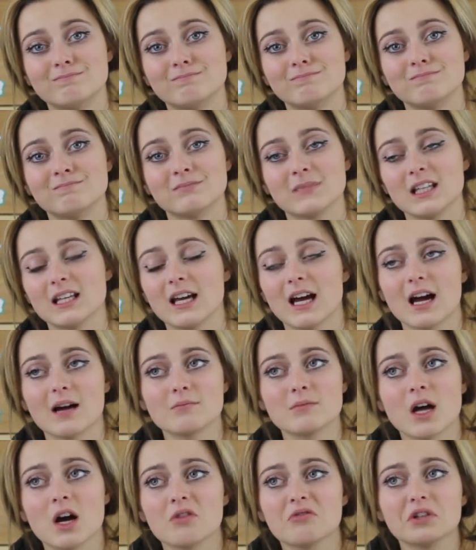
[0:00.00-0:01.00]
mm, yeah
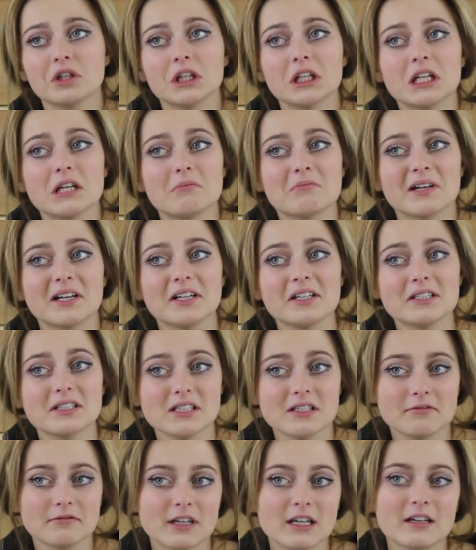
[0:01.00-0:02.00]
I'm not really
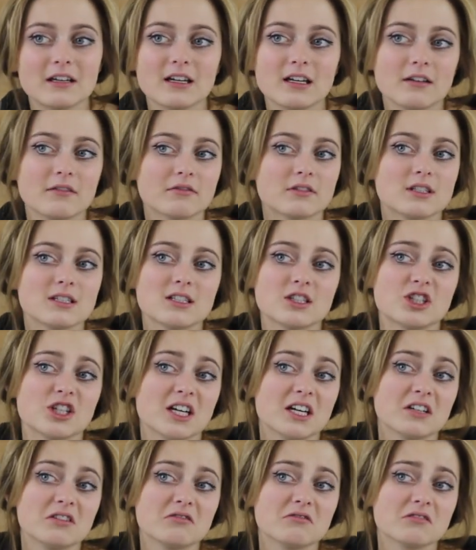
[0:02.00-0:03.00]
embarrassed of any of the
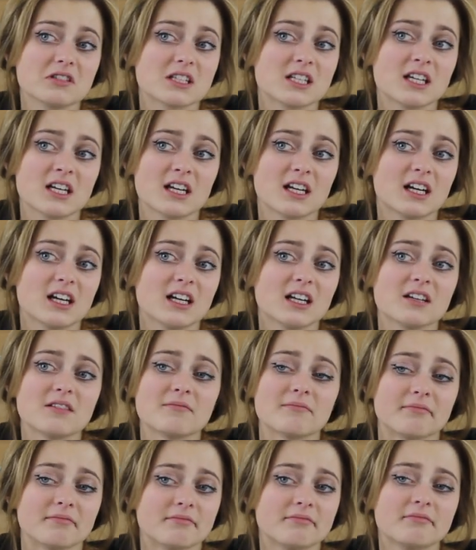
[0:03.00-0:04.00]
channels that I
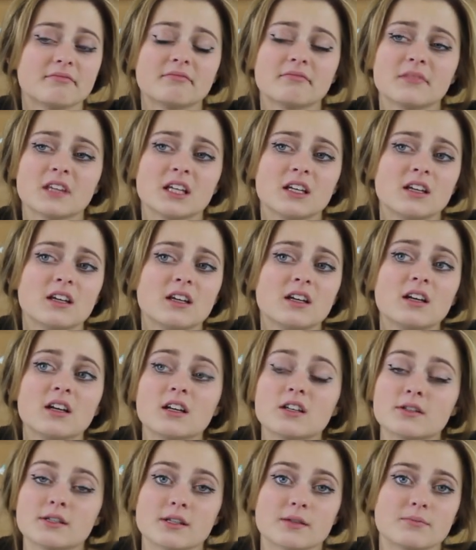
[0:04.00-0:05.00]
am
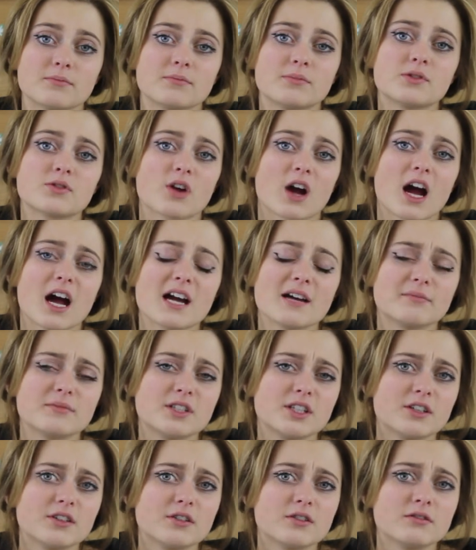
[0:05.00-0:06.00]

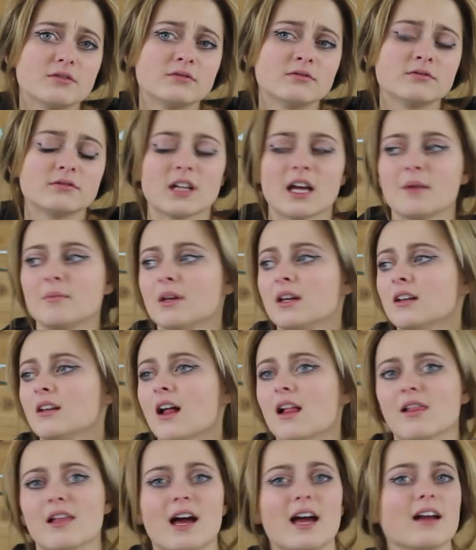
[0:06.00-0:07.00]
subscribed to I mean
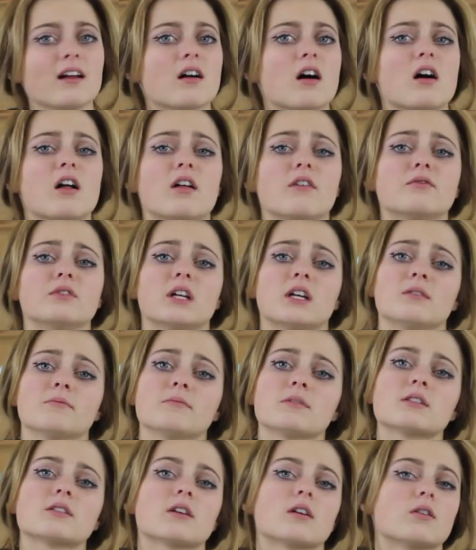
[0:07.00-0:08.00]
I like all of
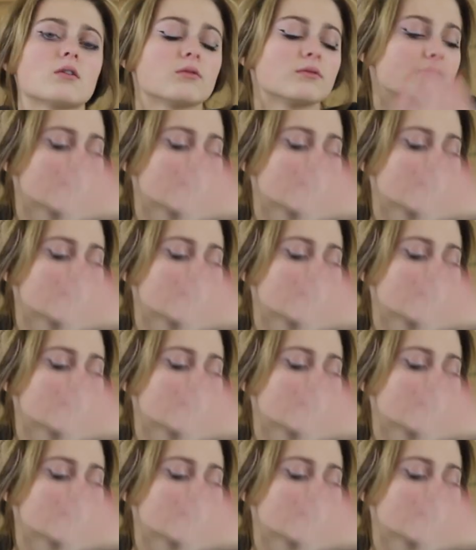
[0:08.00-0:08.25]
them so